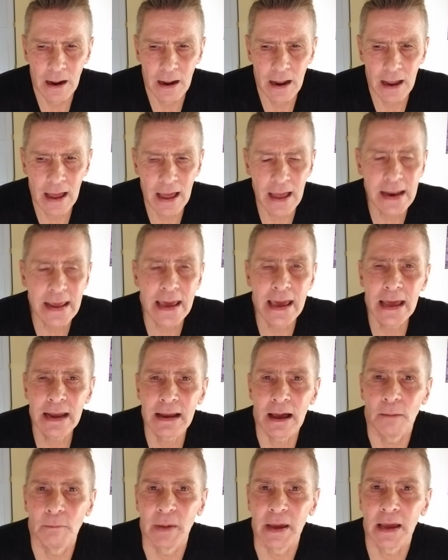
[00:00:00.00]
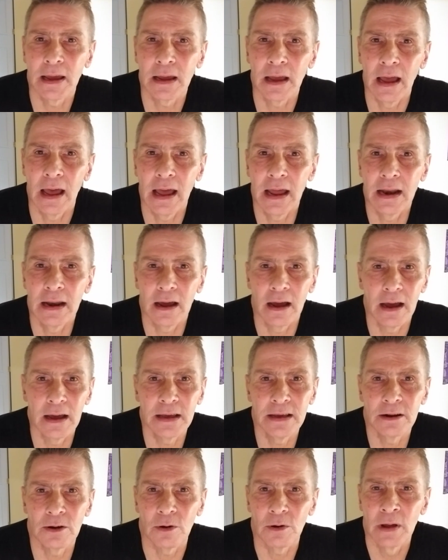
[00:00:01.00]
he hit on me. And,
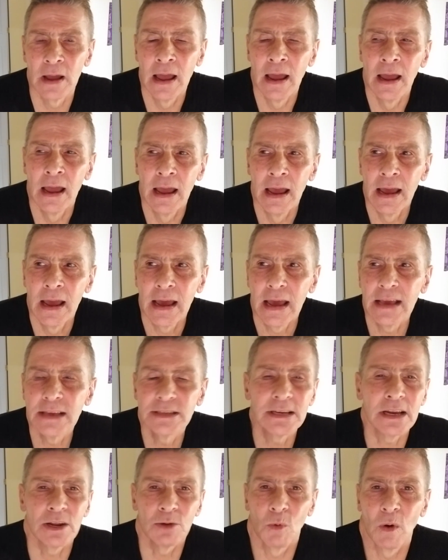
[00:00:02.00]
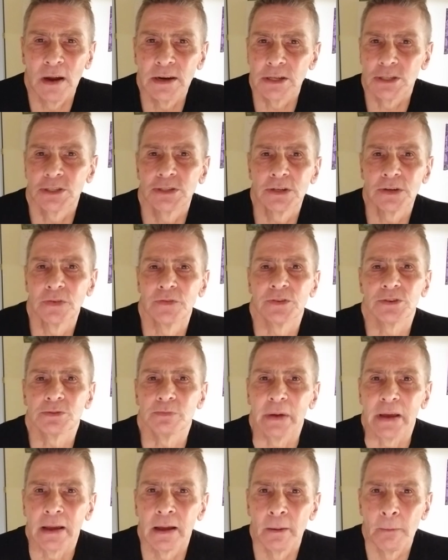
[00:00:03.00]
he said he wanted to
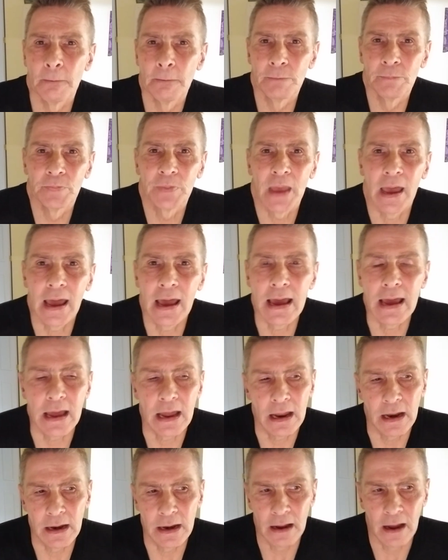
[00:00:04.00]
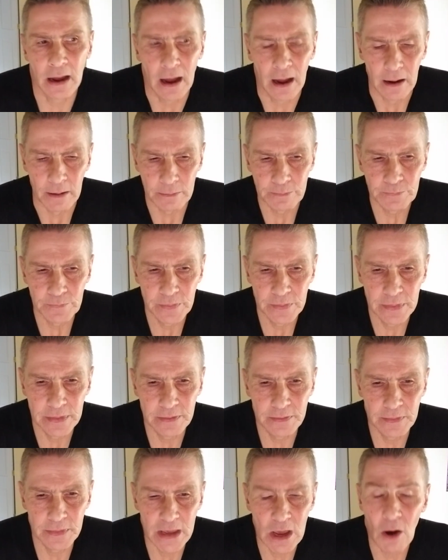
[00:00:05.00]
service me. And
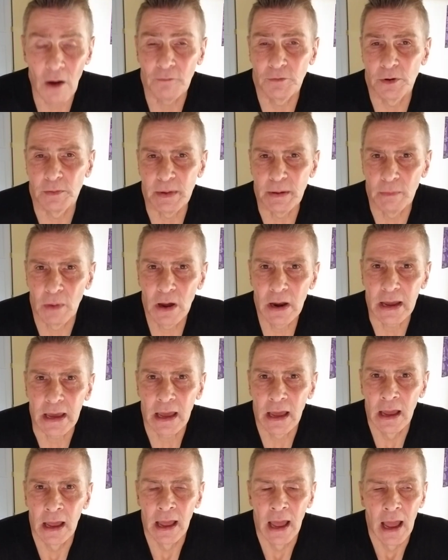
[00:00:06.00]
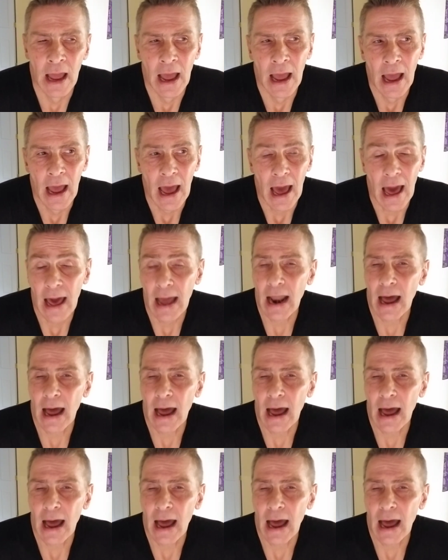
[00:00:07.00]
he offered me money. And